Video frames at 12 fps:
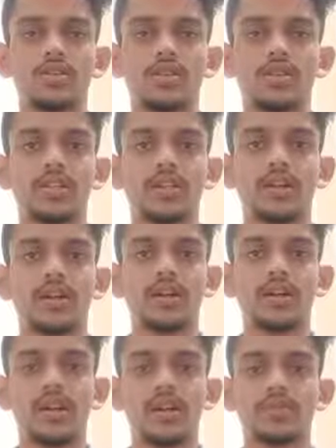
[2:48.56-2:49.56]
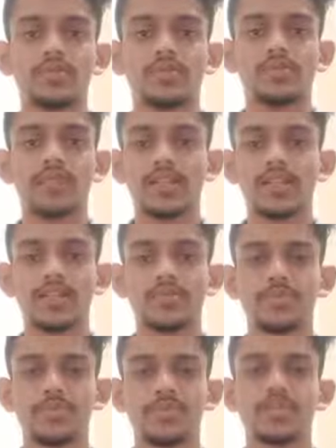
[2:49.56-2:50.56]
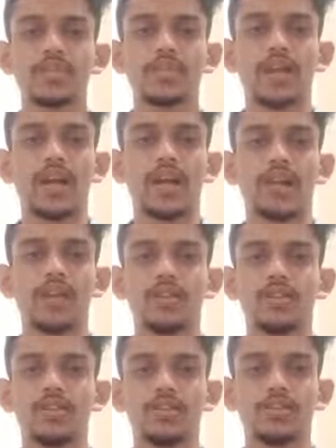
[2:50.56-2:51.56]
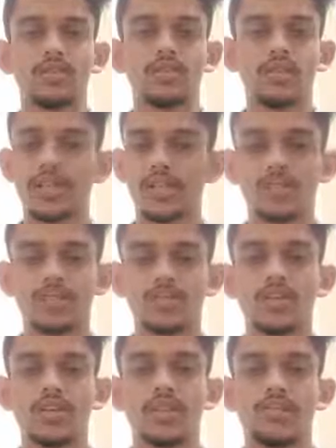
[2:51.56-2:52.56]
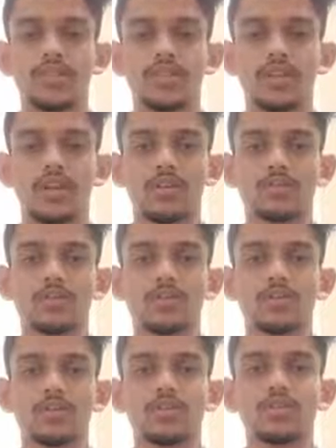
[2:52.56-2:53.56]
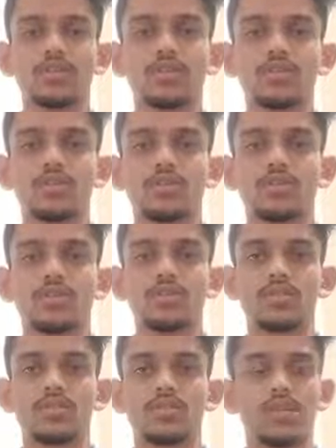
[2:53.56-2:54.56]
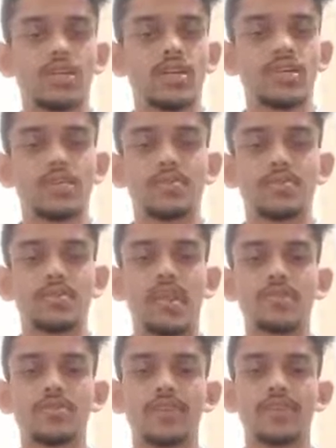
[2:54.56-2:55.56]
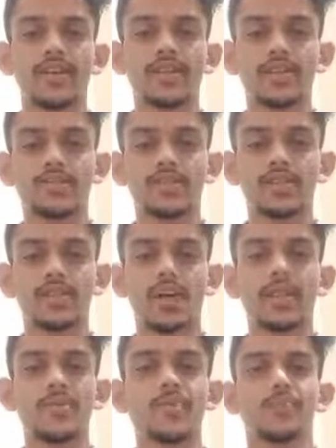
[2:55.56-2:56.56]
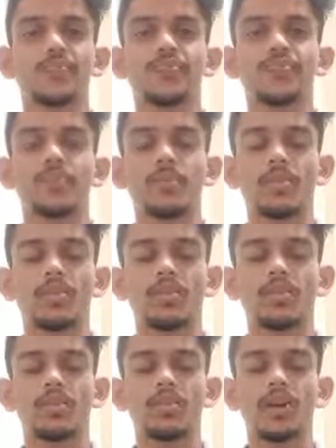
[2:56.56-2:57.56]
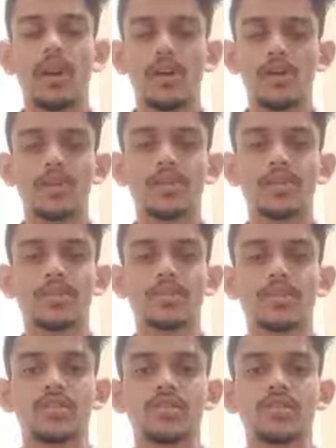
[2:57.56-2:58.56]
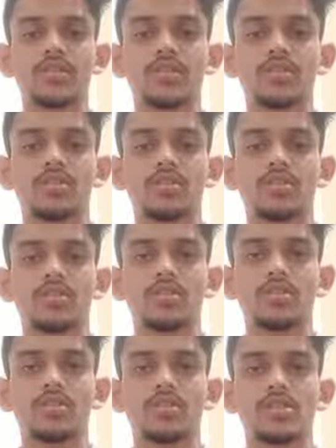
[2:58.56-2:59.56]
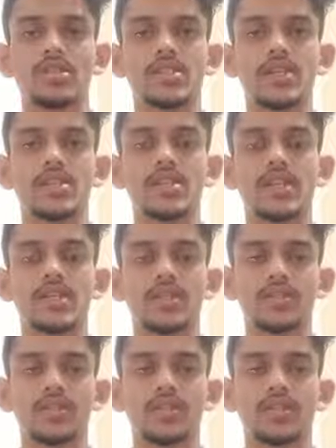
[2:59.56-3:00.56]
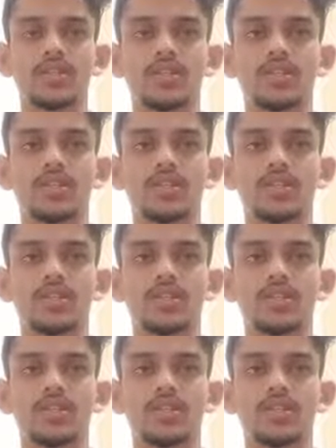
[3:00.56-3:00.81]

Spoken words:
there are types of exceptions and errors which are thrown. The types of exception are IO exception, SQL exception,